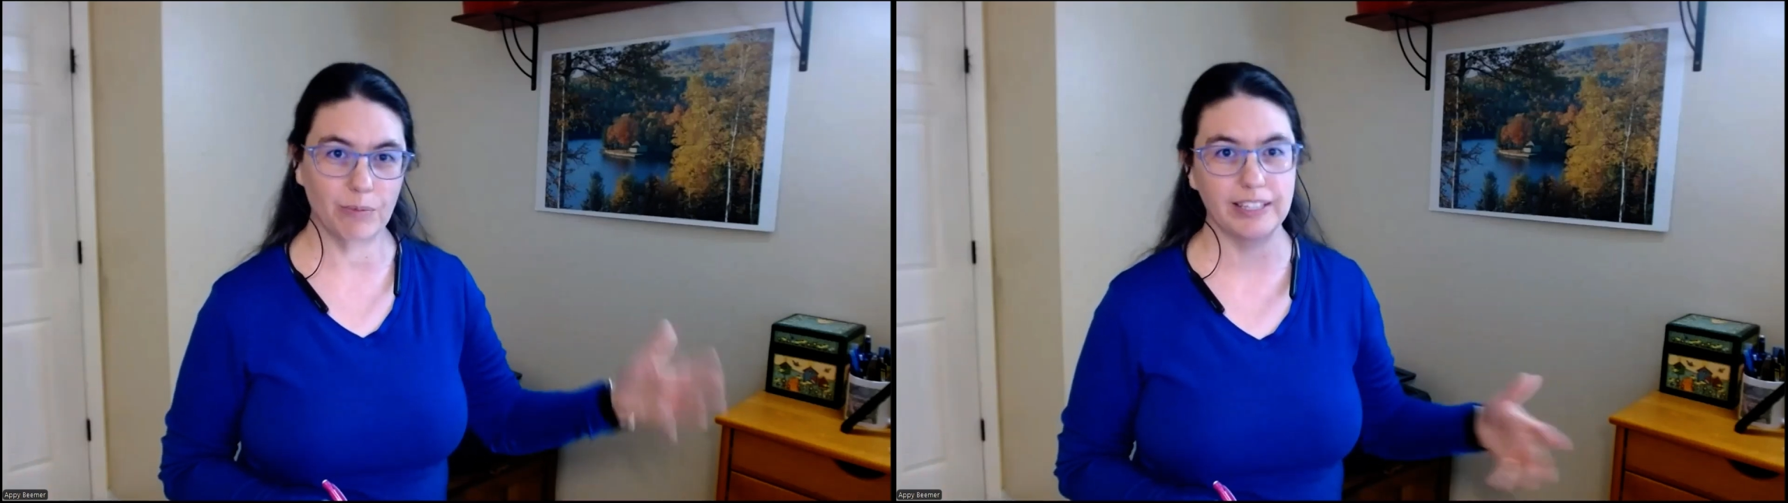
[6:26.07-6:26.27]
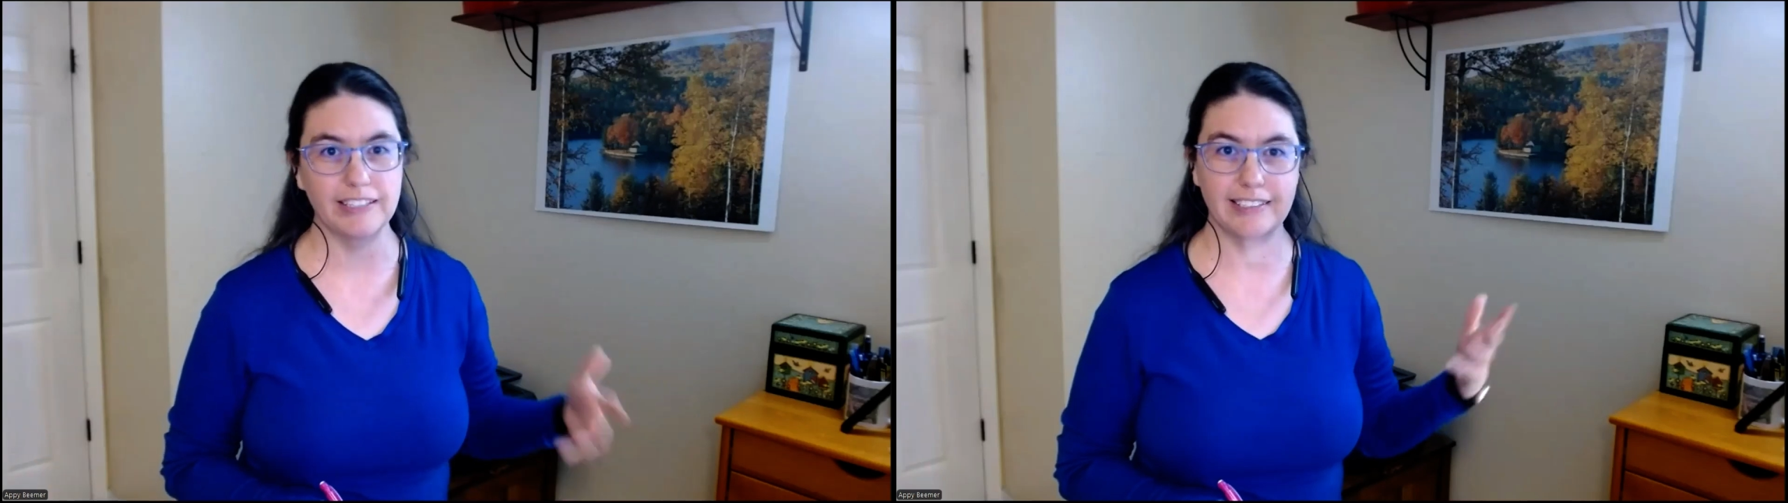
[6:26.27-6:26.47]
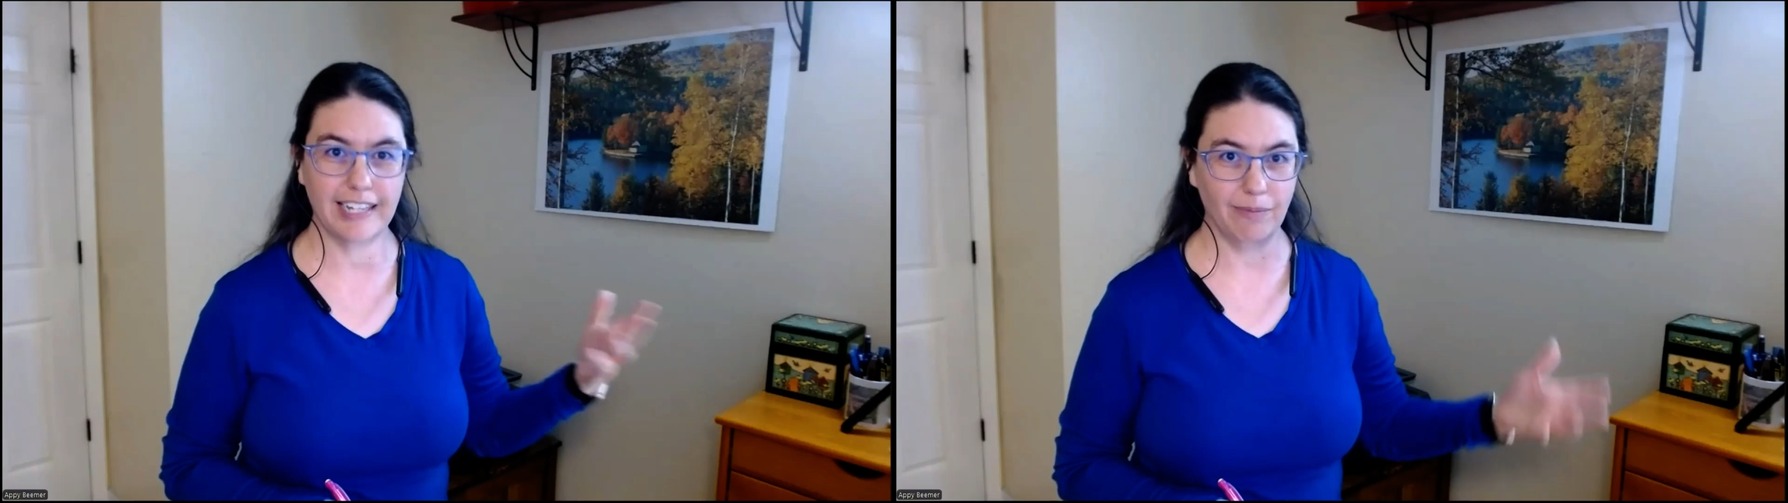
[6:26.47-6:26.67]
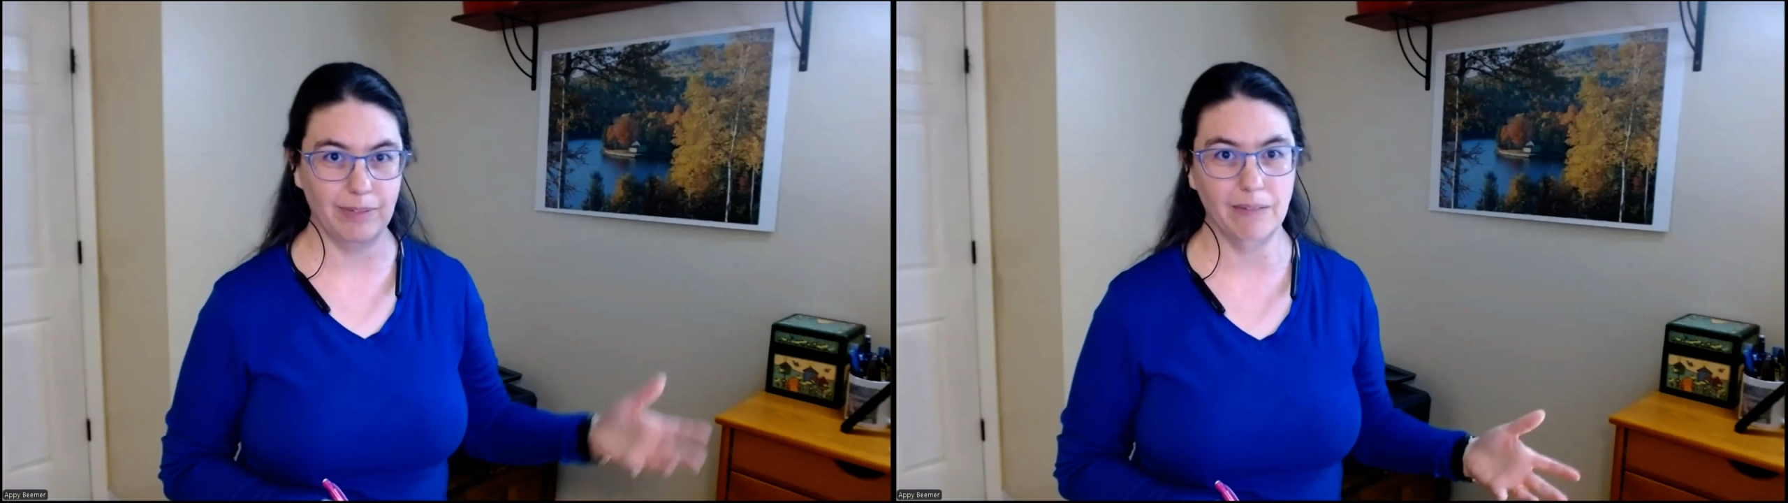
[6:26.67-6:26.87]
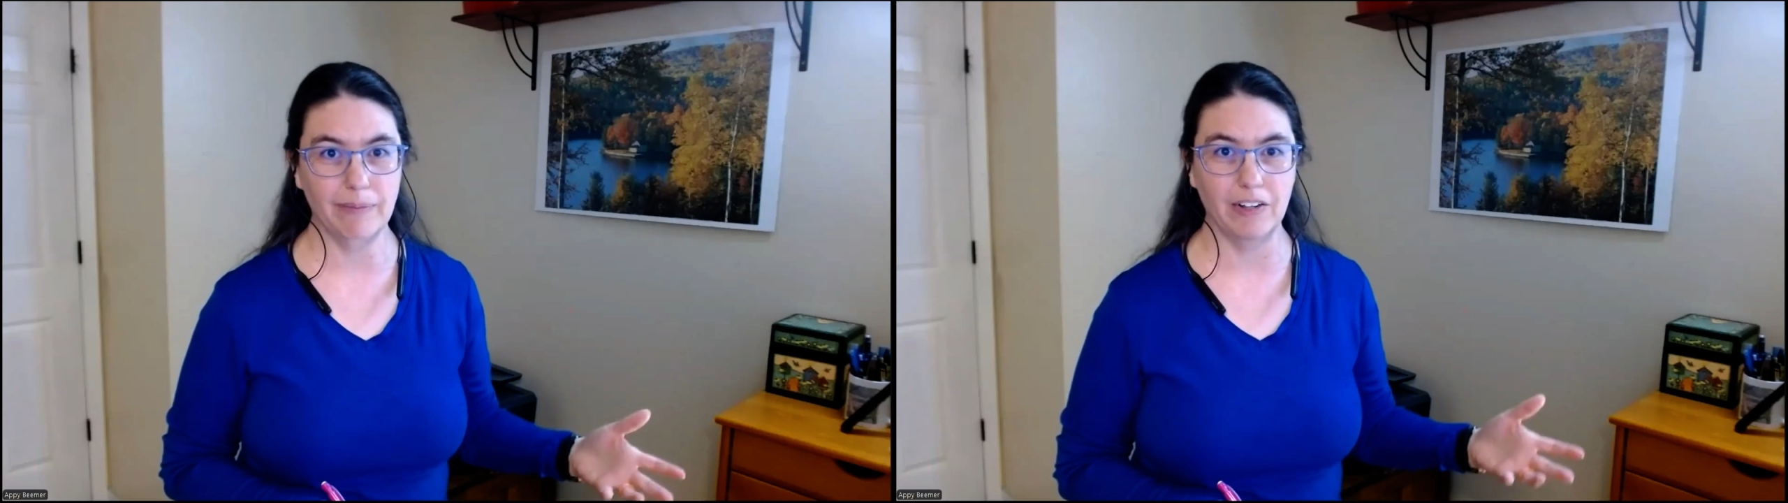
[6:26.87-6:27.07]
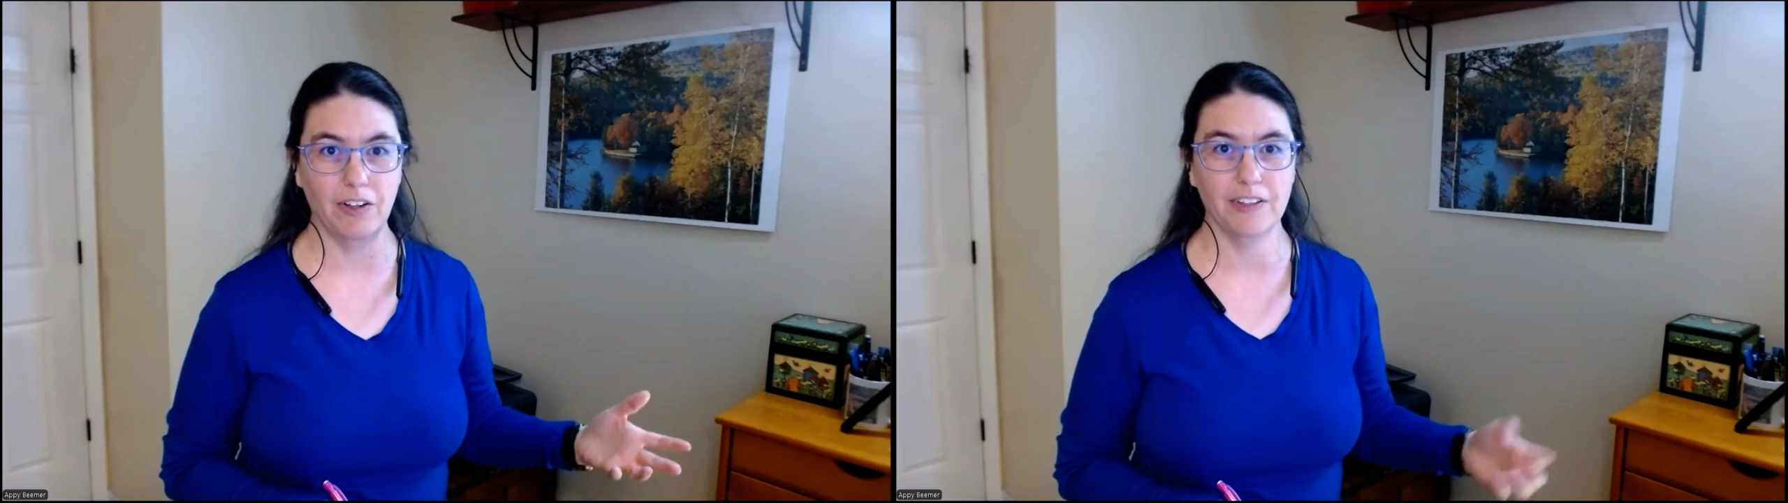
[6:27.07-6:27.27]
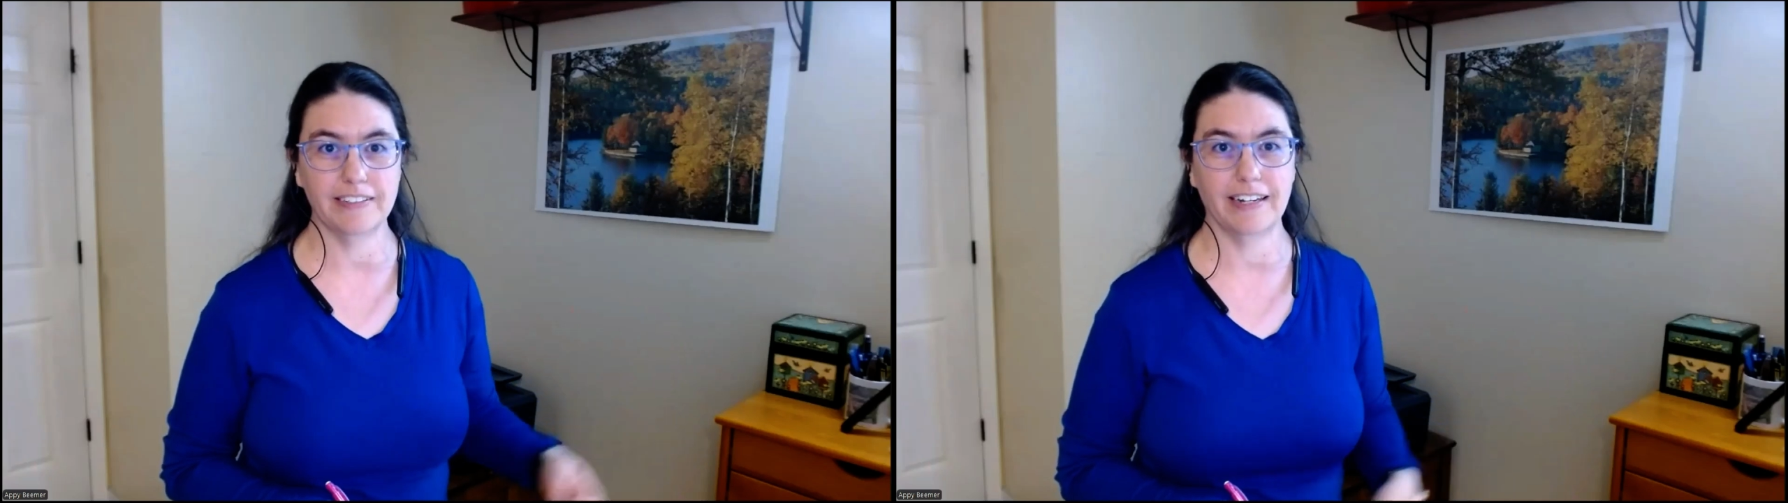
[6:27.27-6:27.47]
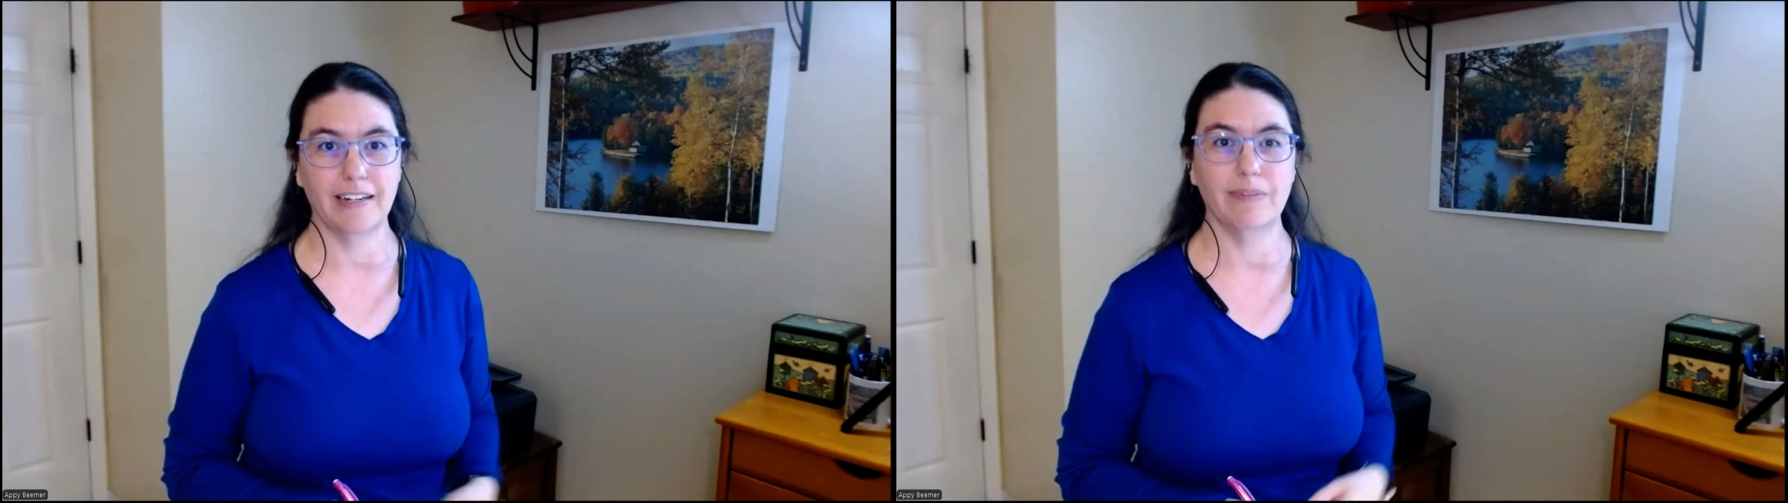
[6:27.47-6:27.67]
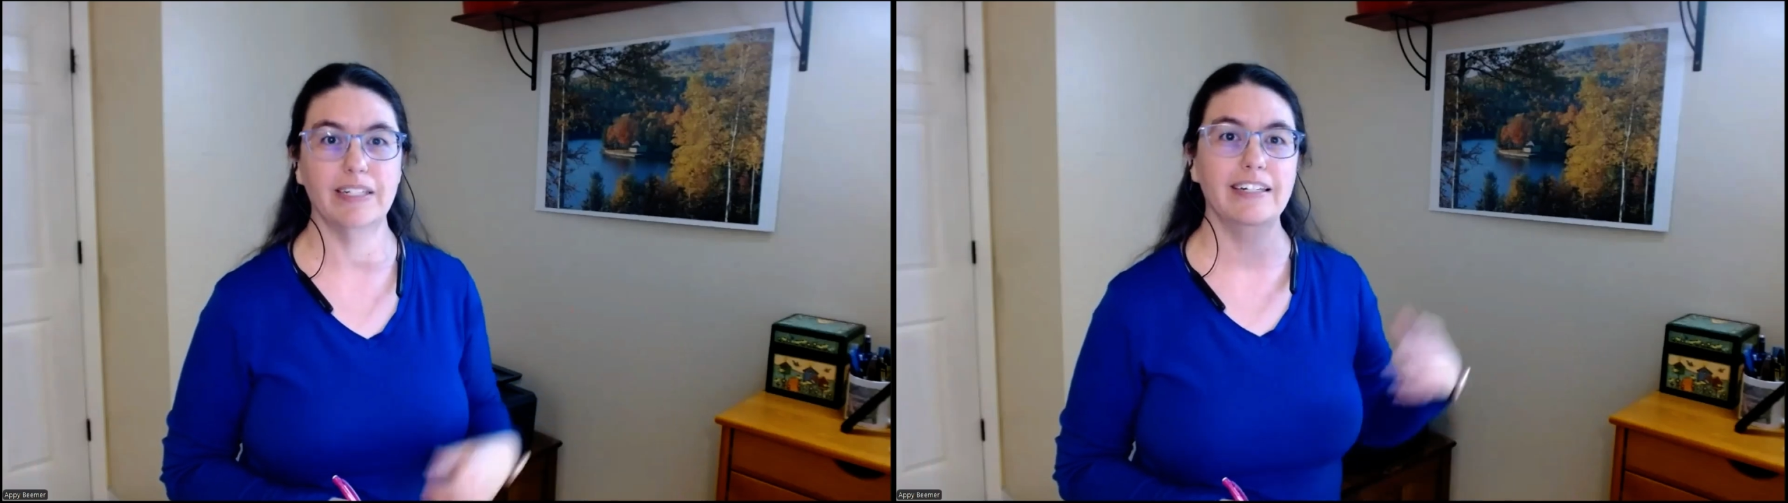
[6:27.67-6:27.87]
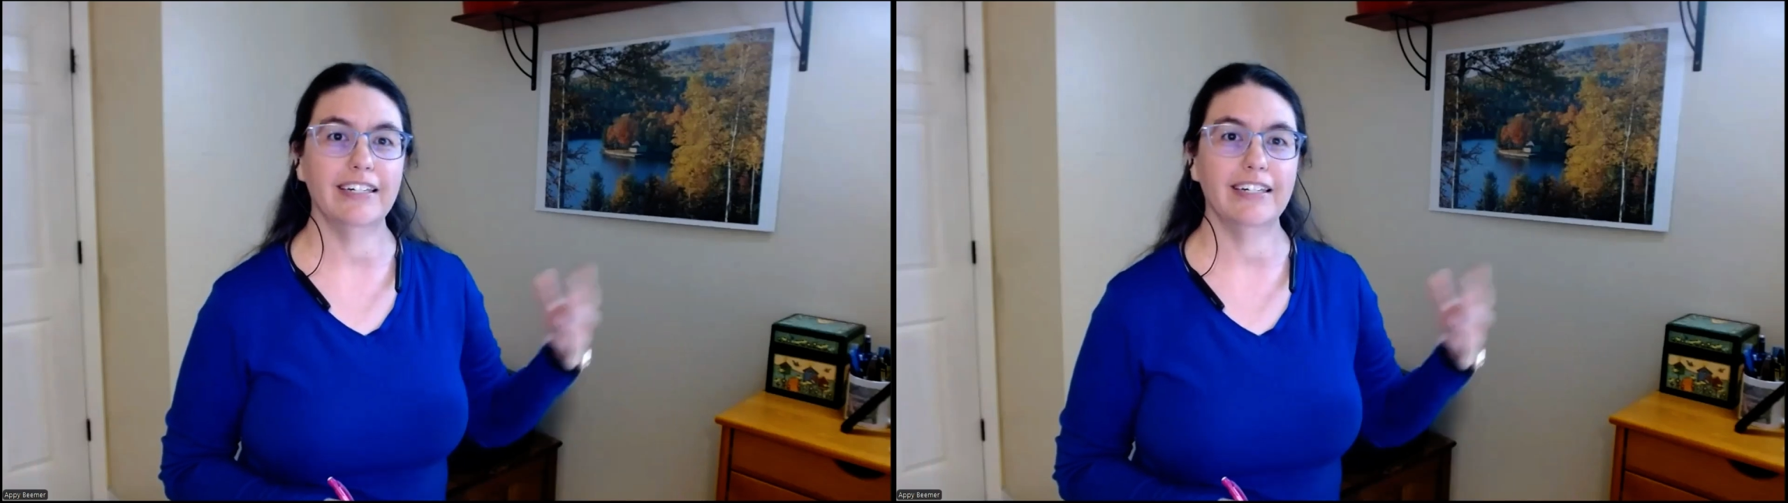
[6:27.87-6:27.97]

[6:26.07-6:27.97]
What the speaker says: up with the same email all the time.